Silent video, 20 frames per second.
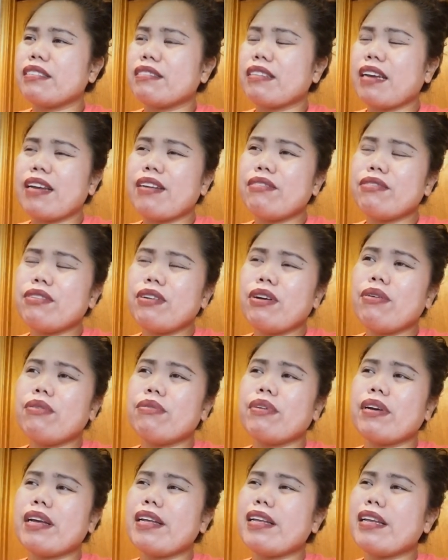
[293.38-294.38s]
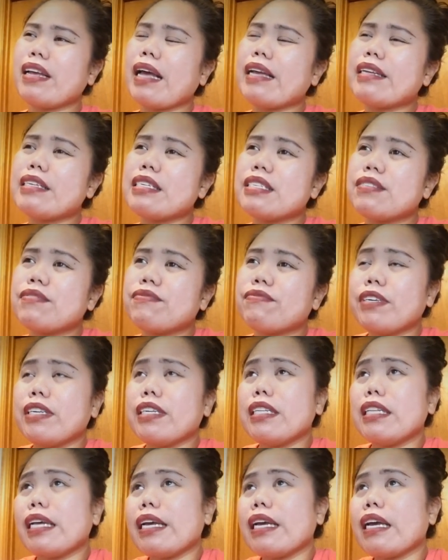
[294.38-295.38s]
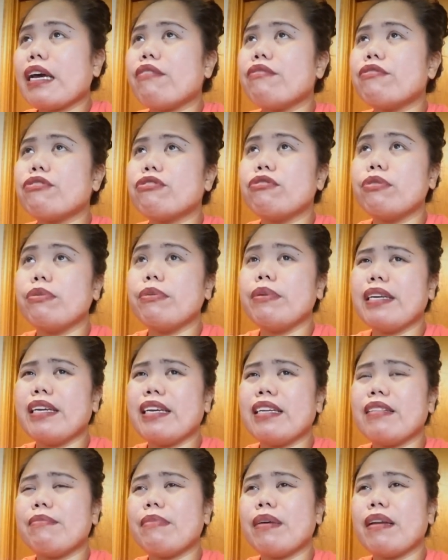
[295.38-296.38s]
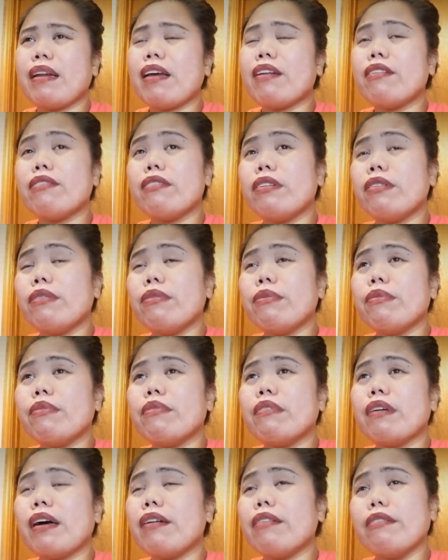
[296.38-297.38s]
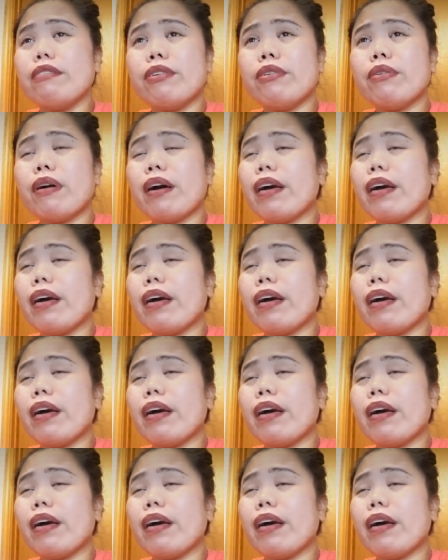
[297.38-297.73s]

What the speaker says: I don't know, I just feel like I was doing it, but I don't know, I don't